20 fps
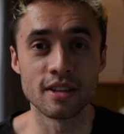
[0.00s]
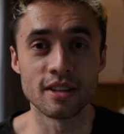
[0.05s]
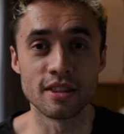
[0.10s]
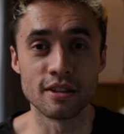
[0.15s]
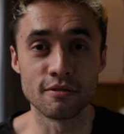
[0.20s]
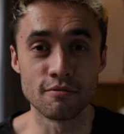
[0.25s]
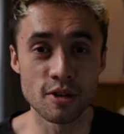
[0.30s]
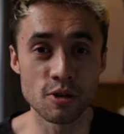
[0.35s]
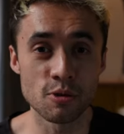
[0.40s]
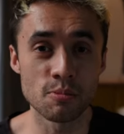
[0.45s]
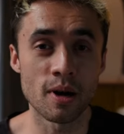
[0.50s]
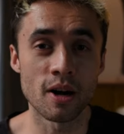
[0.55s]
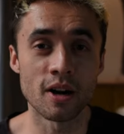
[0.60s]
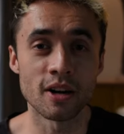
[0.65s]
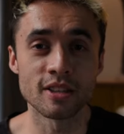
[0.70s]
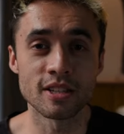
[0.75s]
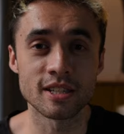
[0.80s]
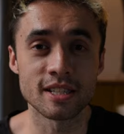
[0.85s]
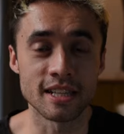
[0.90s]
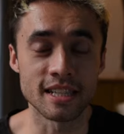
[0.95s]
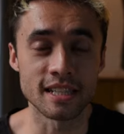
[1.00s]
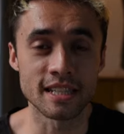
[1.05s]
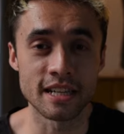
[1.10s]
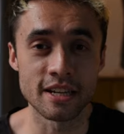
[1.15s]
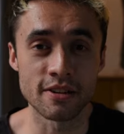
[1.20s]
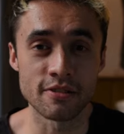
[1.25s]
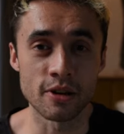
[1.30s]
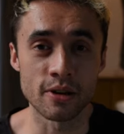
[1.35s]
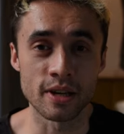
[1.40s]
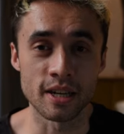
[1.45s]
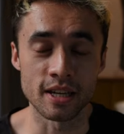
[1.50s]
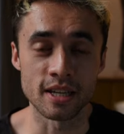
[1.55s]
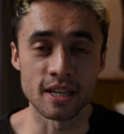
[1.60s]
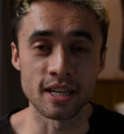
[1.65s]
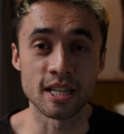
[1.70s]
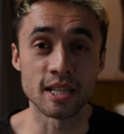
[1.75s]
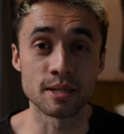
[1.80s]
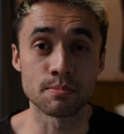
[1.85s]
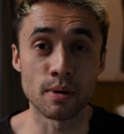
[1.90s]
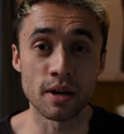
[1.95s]
the real behind the scenes hero here
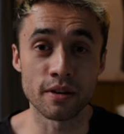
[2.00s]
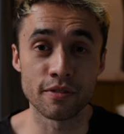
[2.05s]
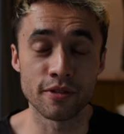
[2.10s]
is my